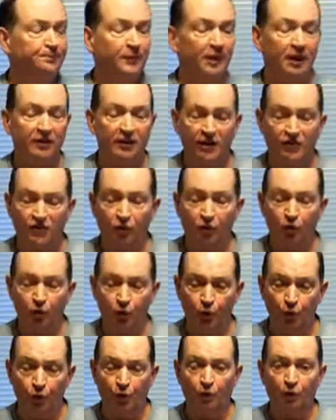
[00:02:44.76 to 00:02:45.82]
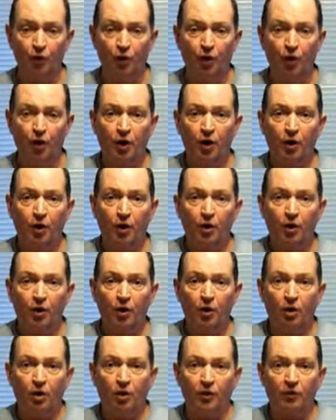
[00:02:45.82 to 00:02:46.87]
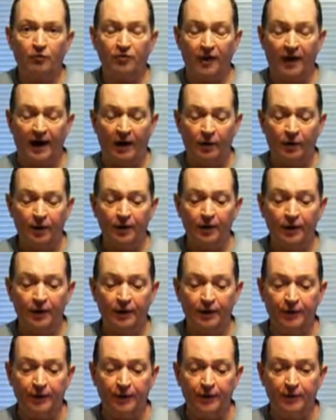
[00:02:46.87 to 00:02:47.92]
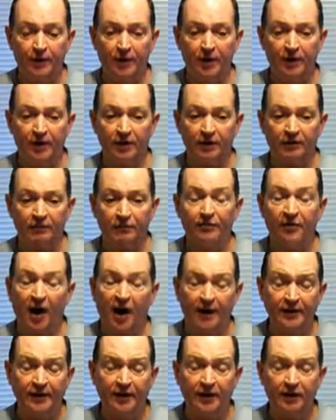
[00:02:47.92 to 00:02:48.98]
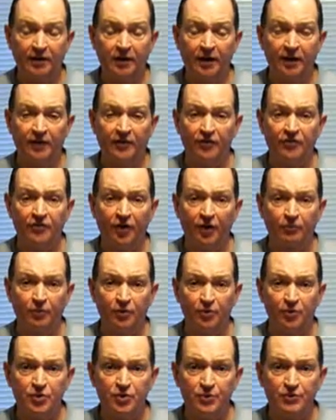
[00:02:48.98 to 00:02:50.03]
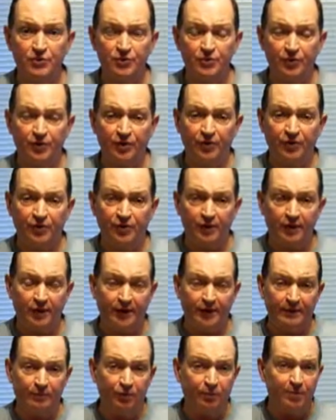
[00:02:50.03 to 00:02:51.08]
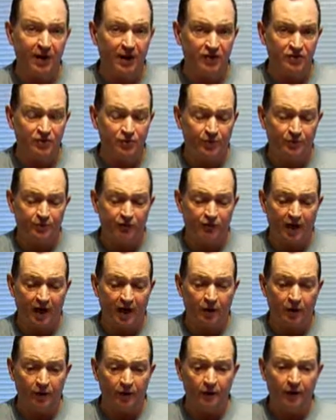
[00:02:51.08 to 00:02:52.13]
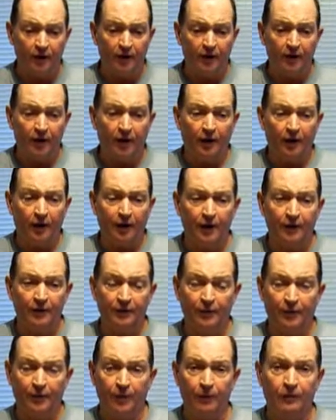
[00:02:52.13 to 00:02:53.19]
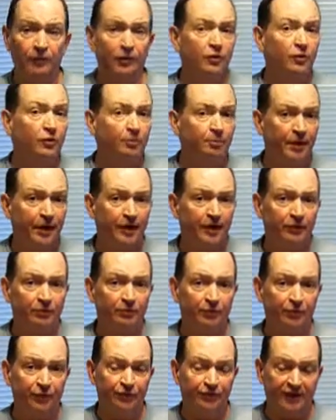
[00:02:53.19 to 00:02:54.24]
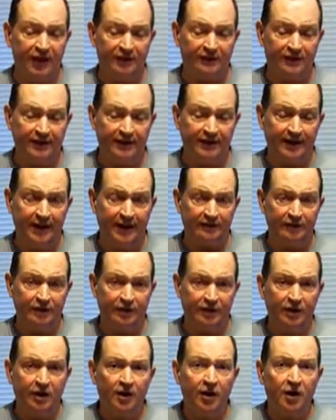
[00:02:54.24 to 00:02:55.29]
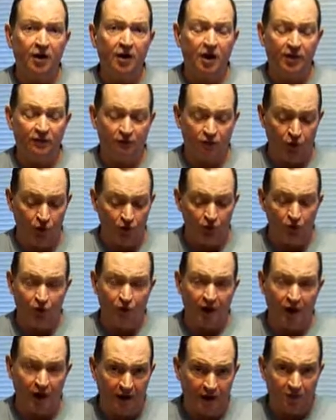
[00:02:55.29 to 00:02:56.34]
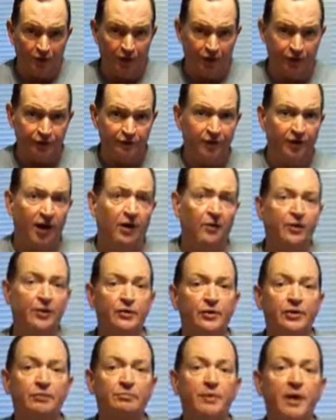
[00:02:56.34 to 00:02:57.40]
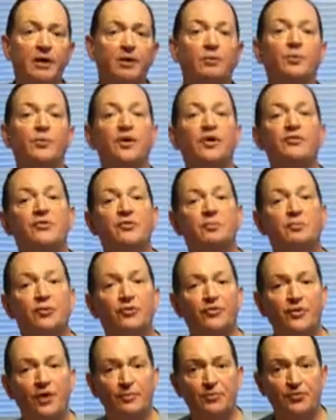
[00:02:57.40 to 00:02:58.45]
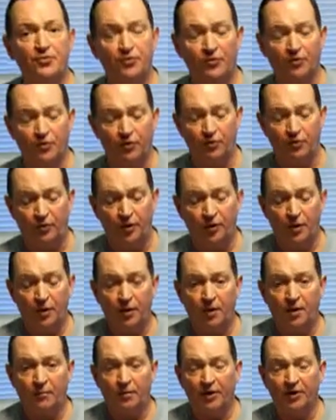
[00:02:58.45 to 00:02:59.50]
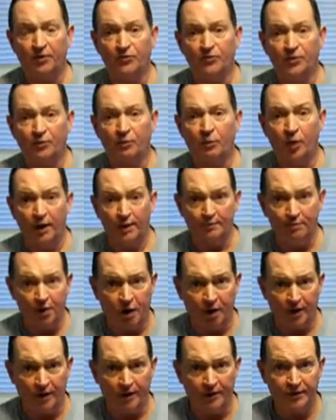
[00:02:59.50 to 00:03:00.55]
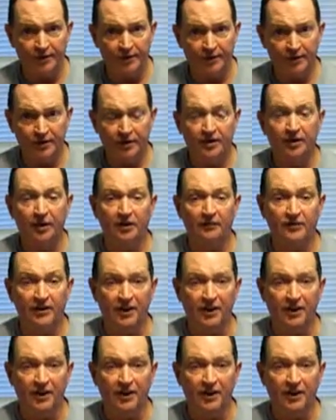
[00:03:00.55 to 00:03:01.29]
less gluten flour. You can find it in some grocery stores under the label pastry flour. Your local baker will definitely have it. If you do not have winter flour, you can make a reasonable substitute by using 1 part of